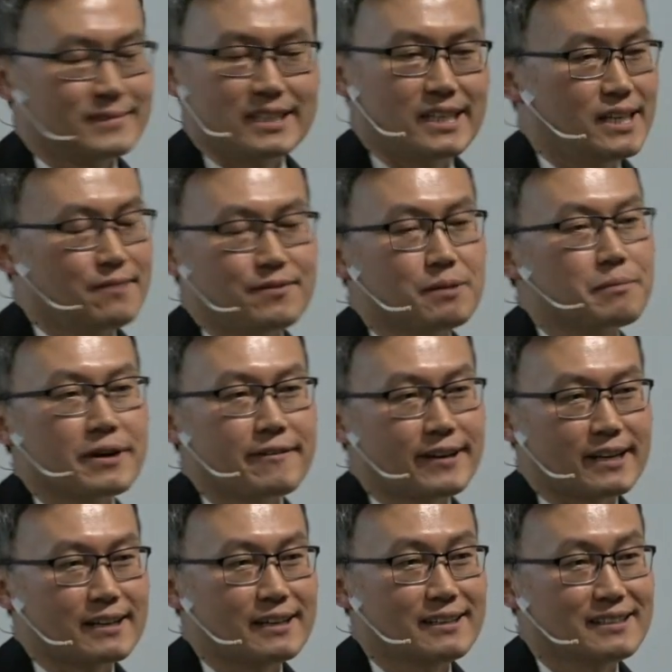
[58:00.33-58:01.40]
If
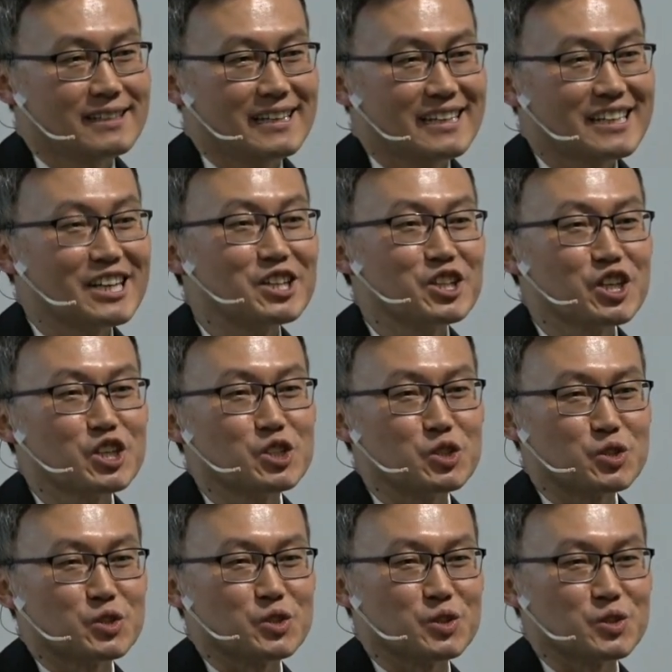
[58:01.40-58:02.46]
America continue
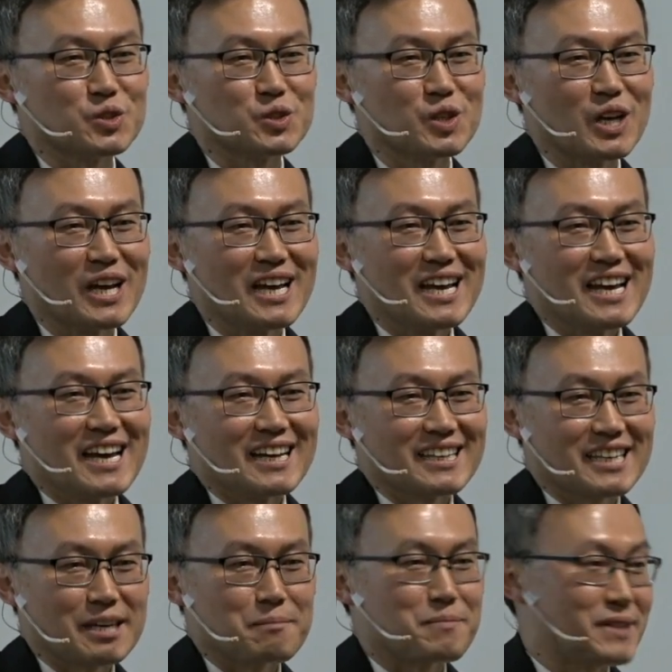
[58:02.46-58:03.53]
to
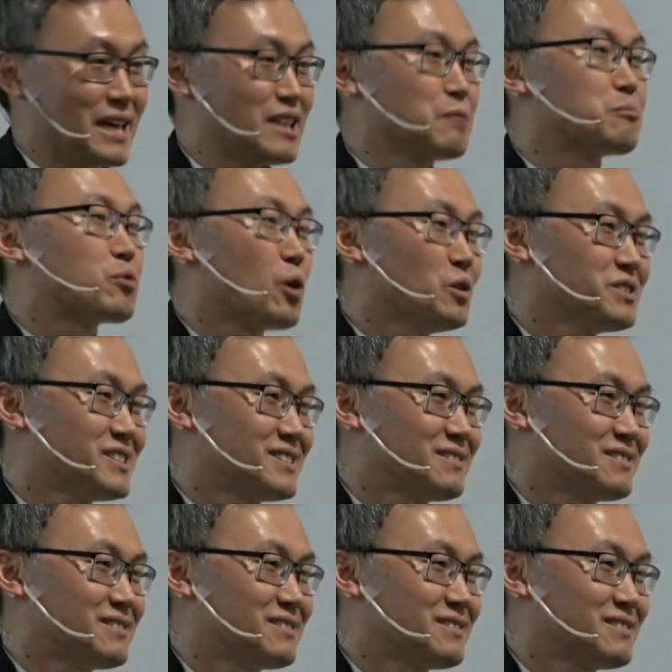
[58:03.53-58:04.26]
keep that approach,